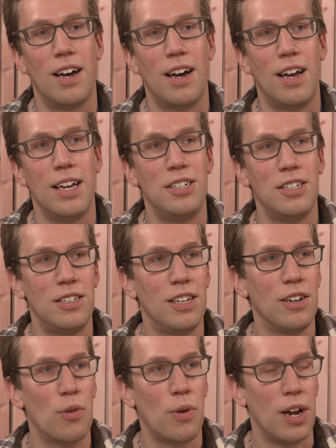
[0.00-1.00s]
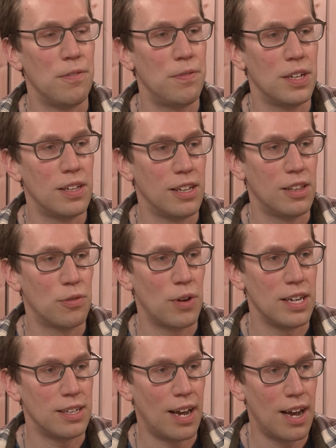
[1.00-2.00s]
it just didn't quite feel like the
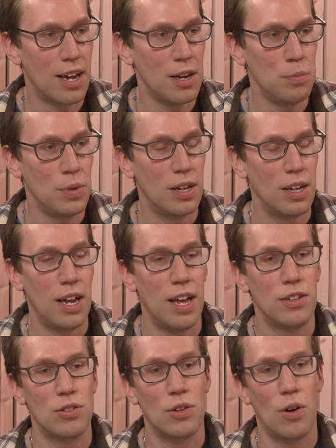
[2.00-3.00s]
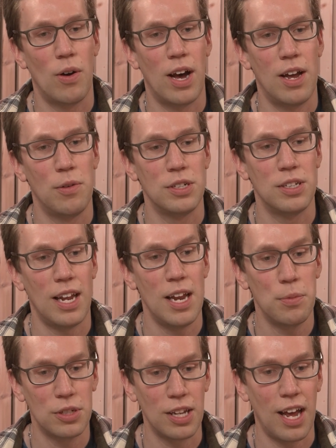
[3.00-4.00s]
right time. And so I was
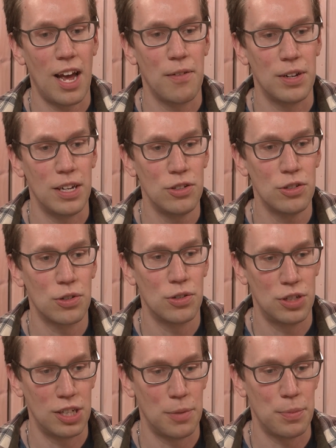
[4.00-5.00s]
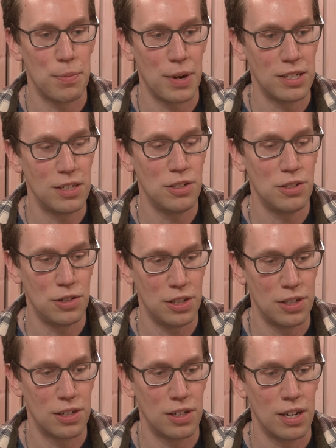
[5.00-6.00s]
able to have an internship in my senior
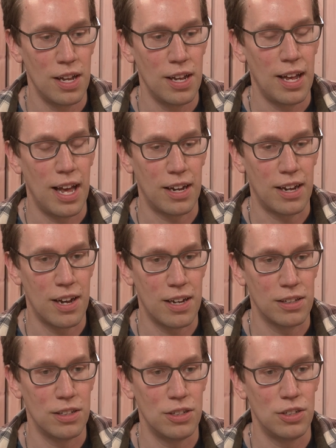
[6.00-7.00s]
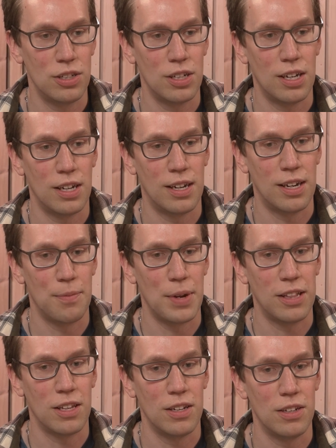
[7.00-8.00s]
year at college um,
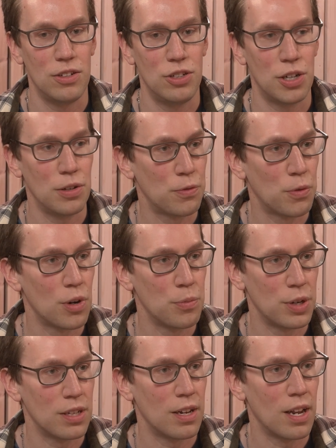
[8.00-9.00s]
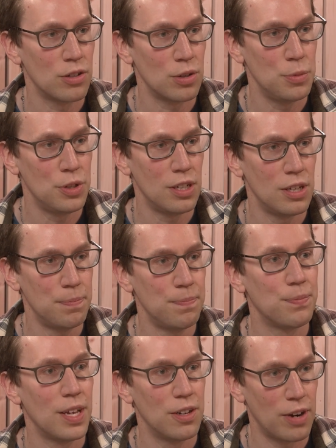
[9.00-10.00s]
at the Gerald Ford Presidential Museum
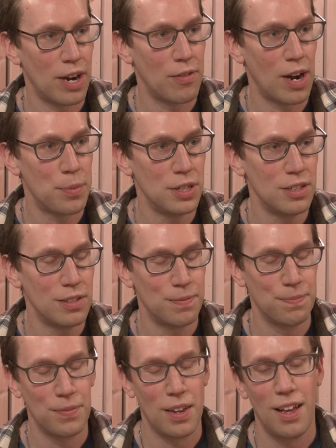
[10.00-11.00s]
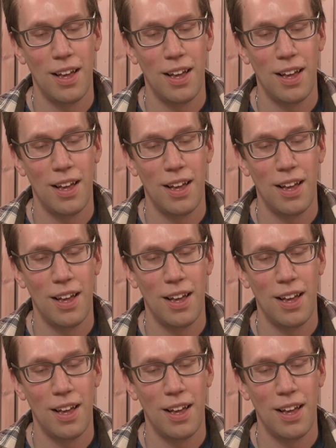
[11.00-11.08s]
in Grand Rapids. Wow